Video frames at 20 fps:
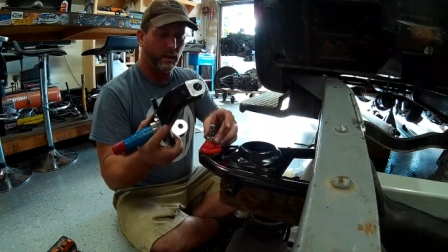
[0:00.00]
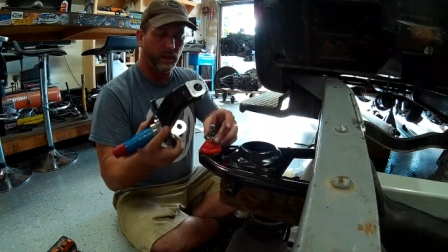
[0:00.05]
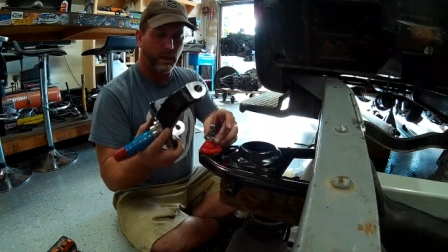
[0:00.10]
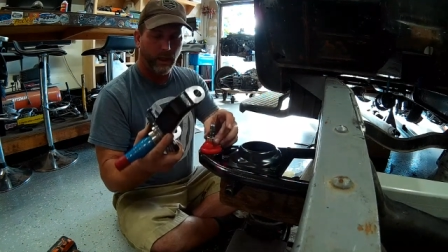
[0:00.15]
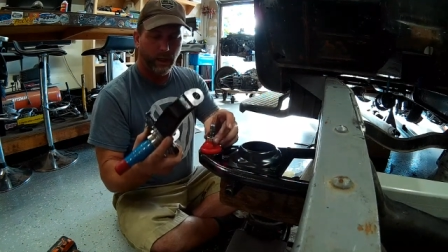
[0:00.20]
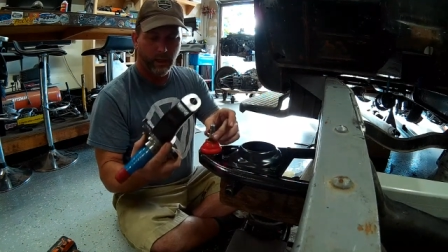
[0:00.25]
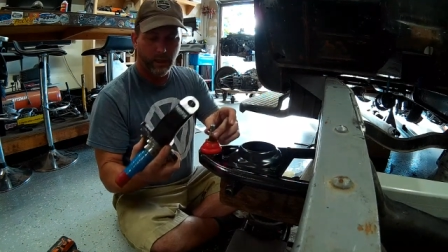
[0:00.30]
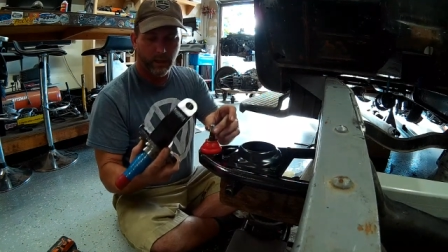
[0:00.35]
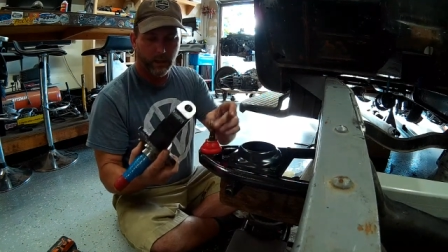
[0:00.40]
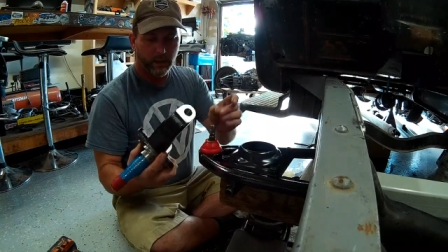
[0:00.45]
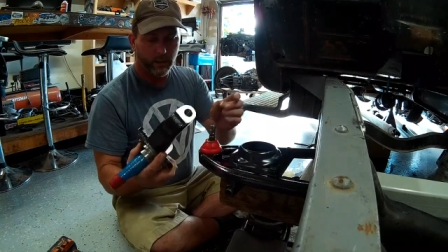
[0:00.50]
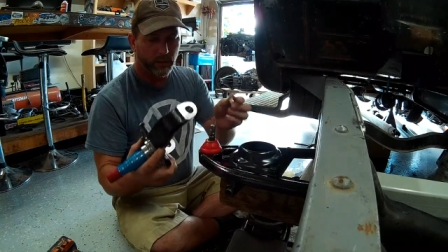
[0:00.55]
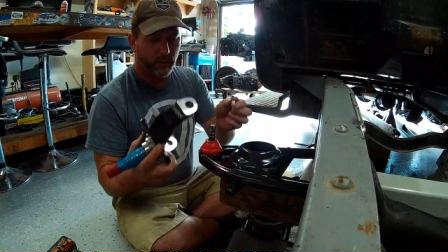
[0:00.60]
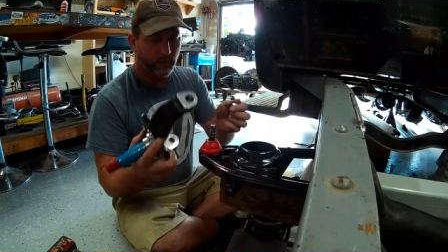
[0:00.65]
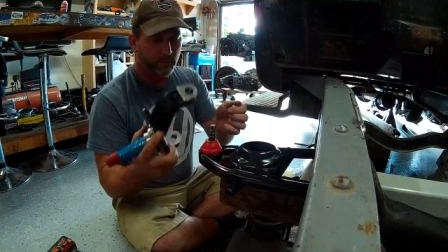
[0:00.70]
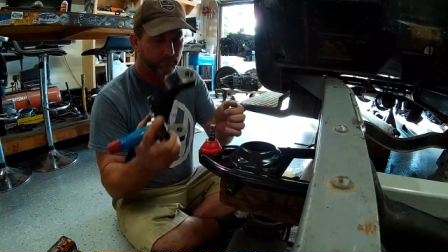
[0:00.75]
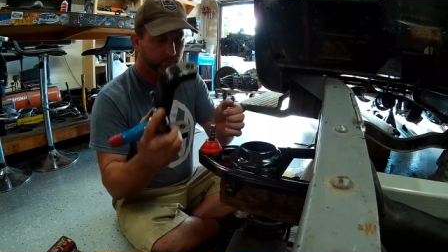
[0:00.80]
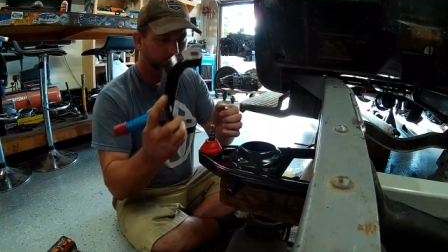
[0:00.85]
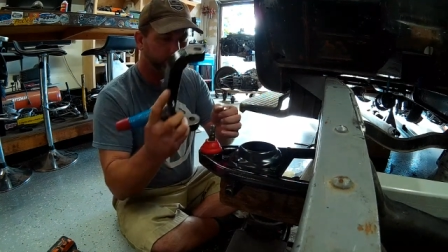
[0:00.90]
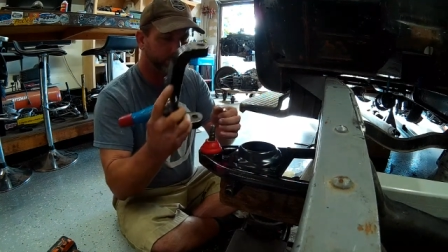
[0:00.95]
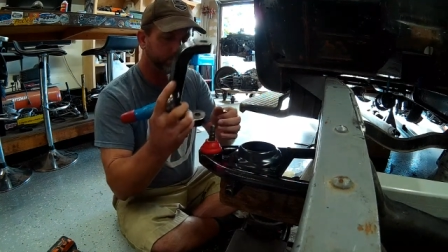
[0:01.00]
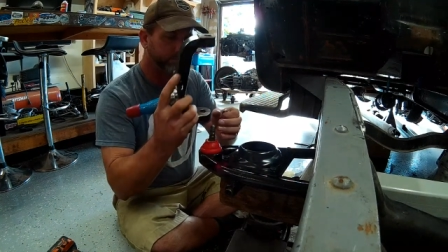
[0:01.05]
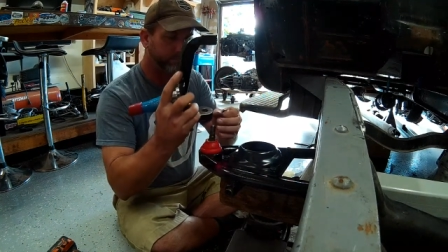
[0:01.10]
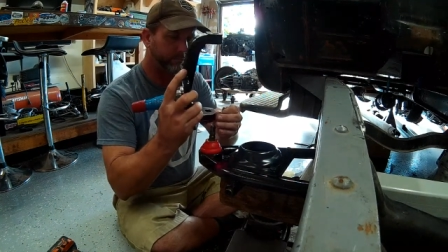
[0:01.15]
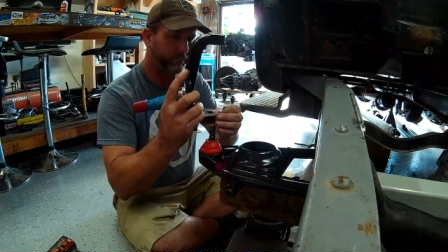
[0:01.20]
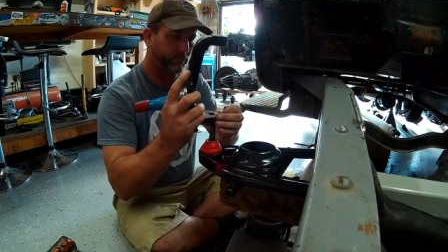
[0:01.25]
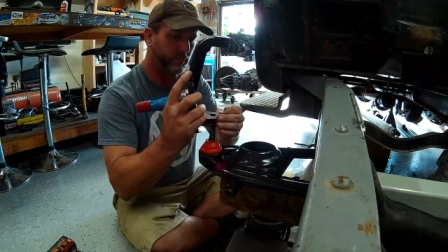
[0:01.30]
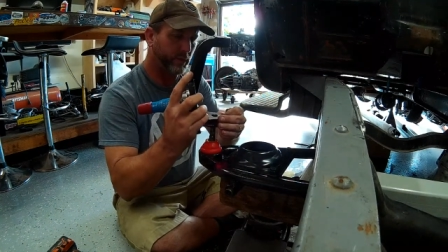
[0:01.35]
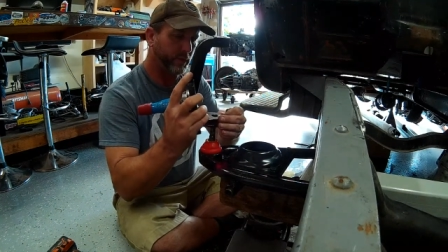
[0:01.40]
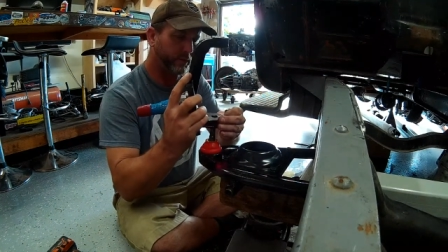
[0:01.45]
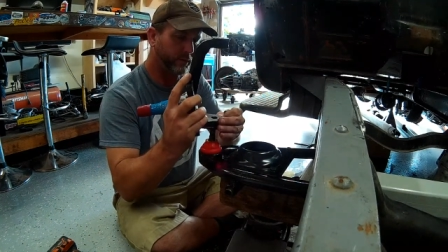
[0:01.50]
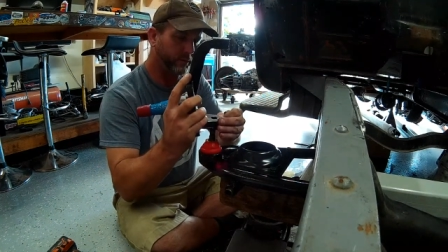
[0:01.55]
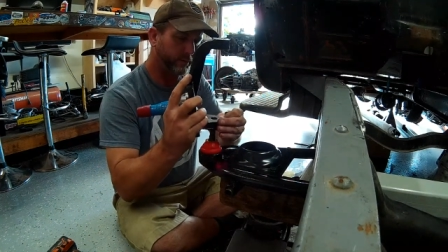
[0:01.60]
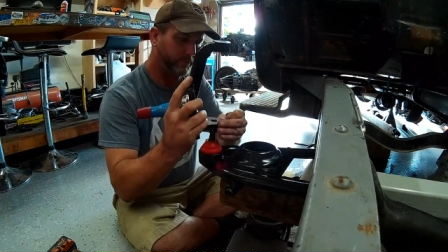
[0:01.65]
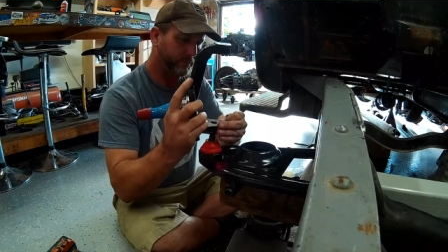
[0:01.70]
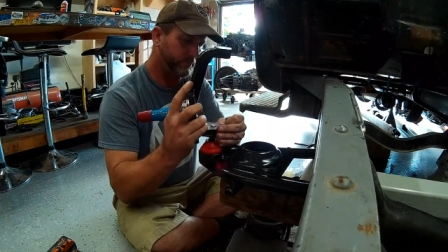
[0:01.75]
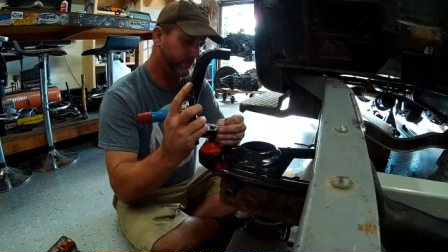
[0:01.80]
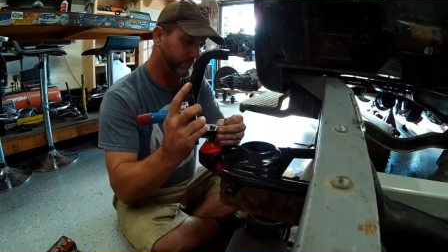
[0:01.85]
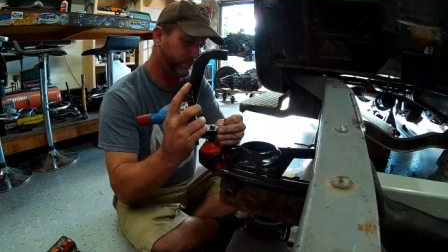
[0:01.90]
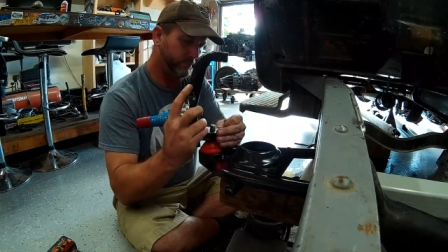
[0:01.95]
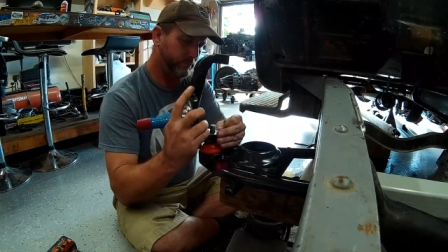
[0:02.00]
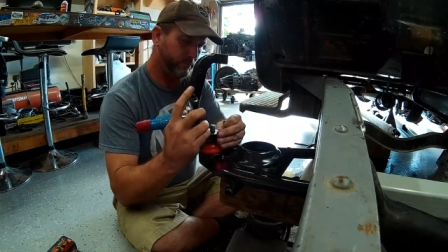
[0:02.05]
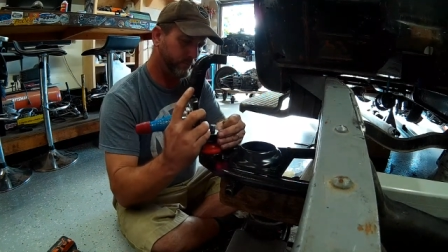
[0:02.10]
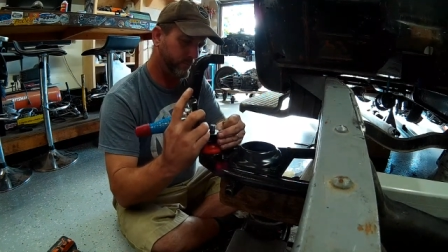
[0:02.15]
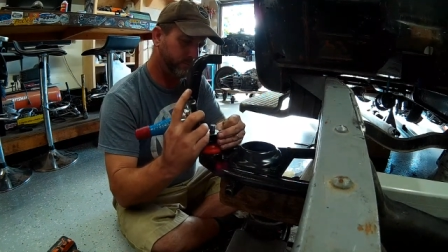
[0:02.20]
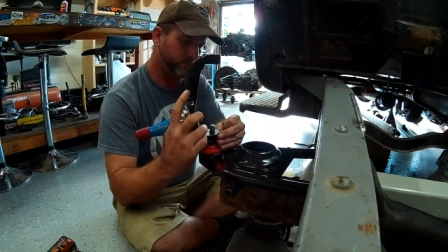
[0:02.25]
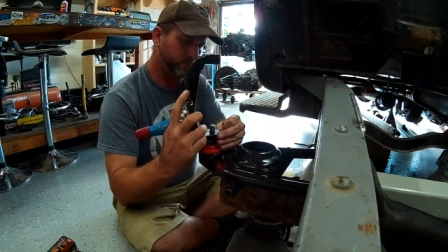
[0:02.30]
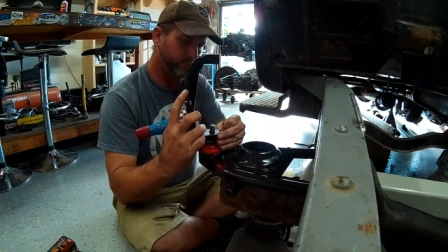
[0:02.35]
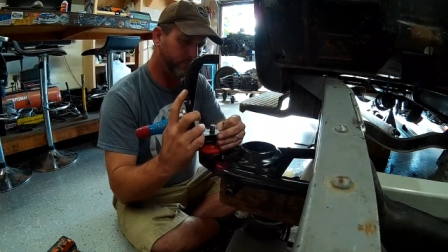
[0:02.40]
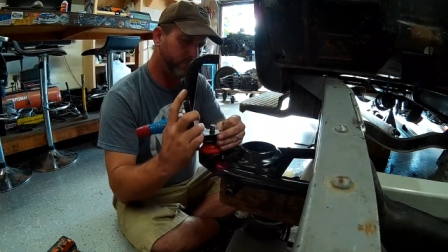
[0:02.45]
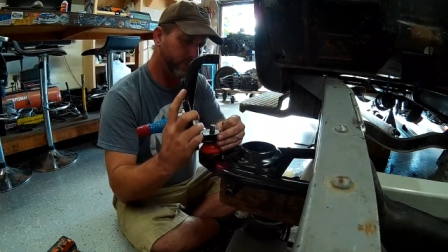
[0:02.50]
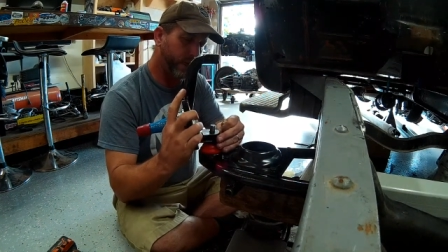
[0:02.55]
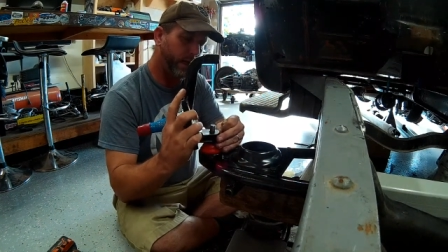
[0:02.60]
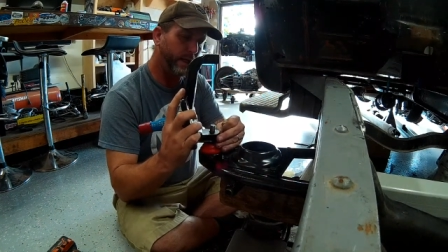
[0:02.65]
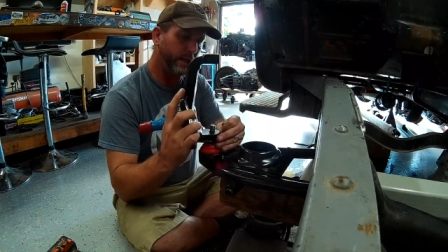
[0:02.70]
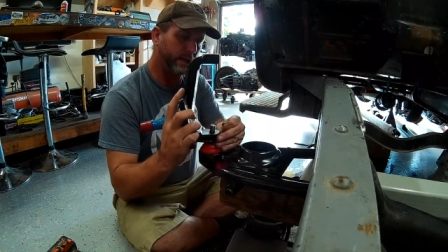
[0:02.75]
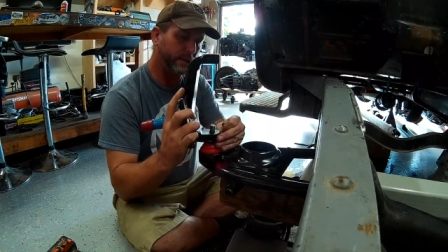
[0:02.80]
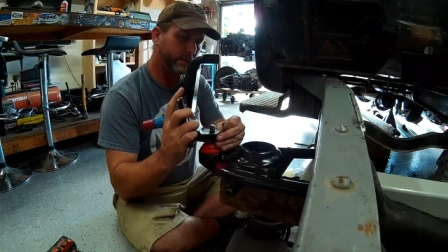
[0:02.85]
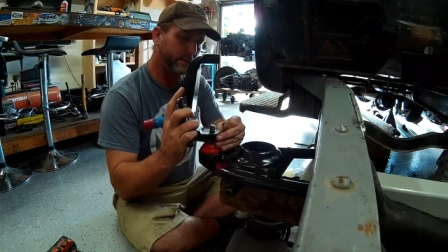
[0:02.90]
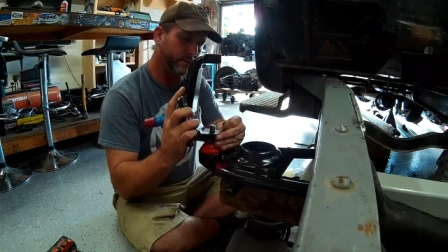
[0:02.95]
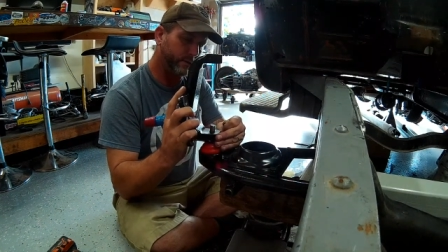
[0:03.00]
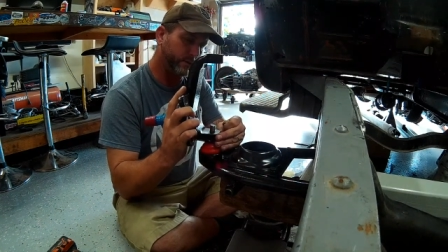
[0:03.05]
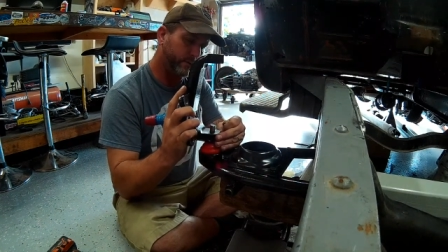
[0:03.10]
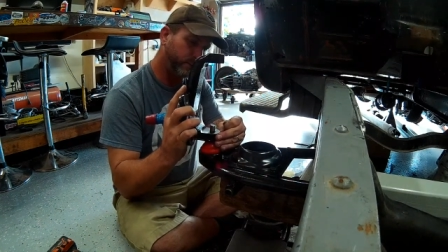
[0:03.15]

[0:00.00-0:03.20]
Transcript: And they're nice. They're